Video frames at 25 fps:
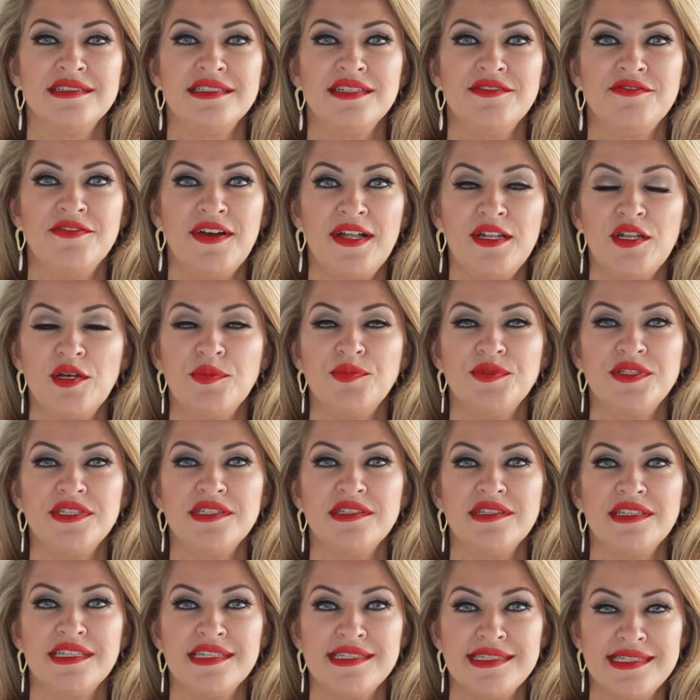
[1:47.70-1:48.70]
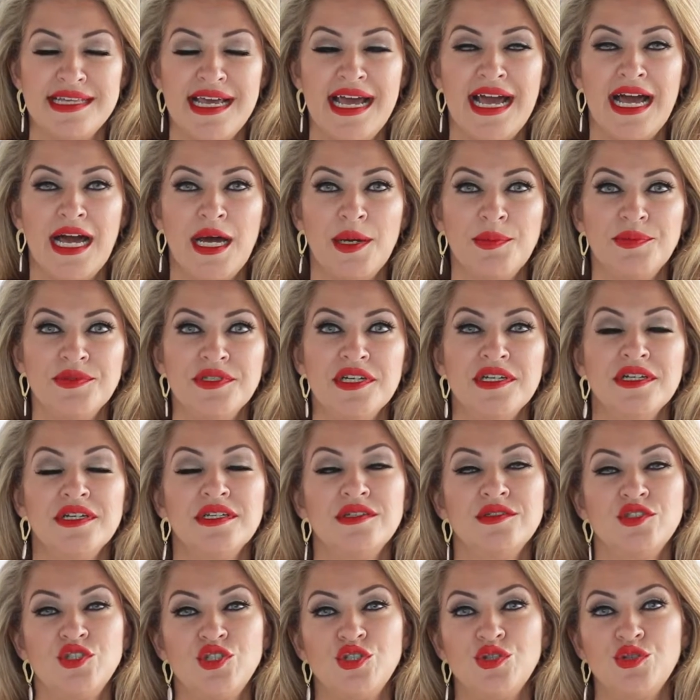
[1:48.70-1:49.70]
developed this app
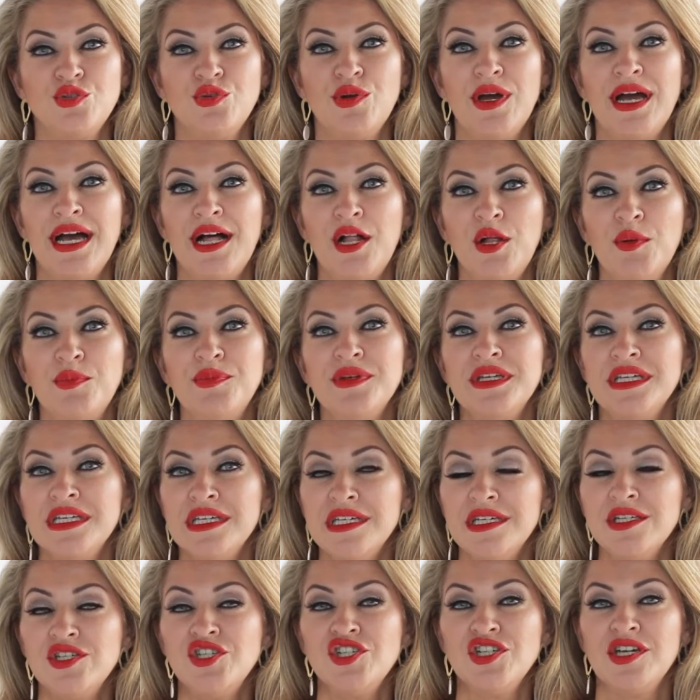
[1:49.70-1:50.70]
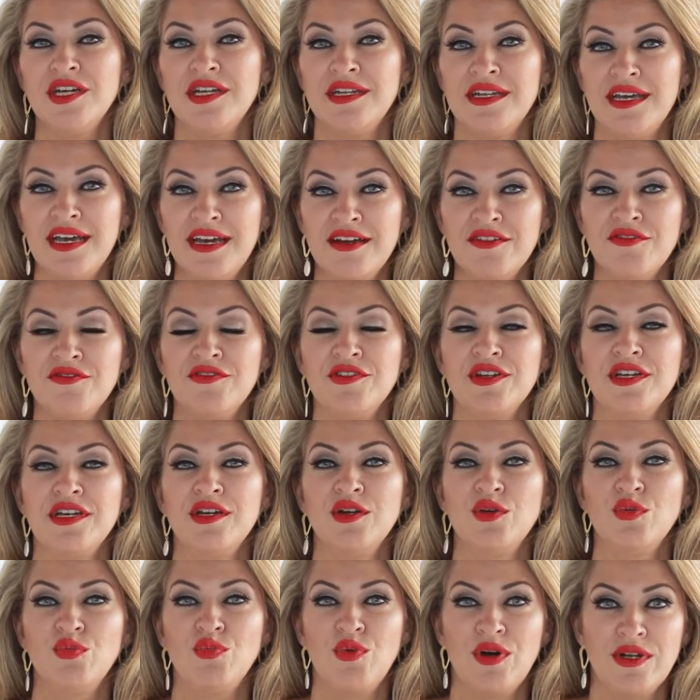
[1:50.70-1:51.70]
to help each and
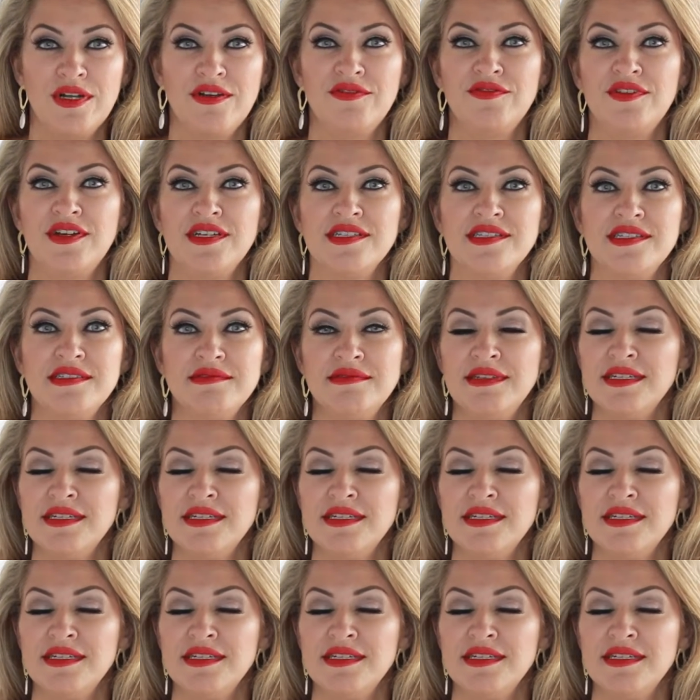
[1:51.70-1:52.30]
every one of us.